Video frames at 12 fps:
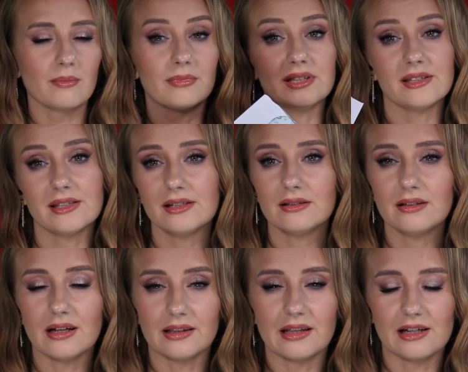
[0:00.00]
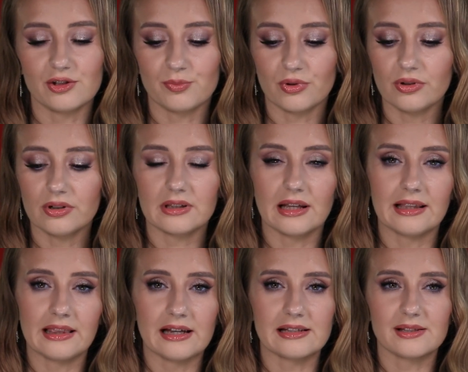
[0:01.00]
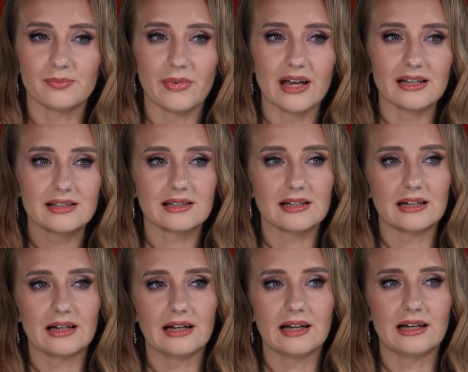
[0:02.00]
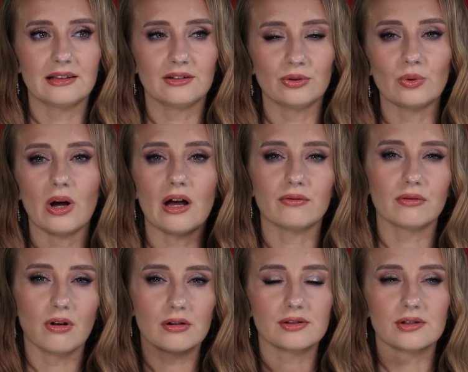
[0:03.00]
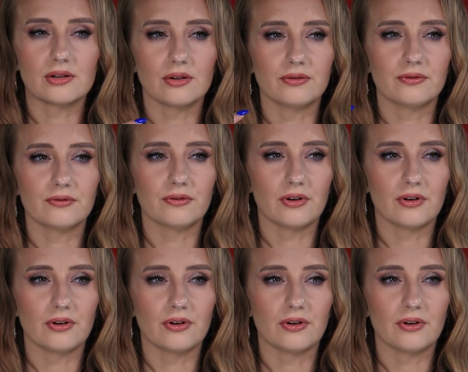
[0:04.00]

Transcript: But still a nice product, a nice mask, and you have lots of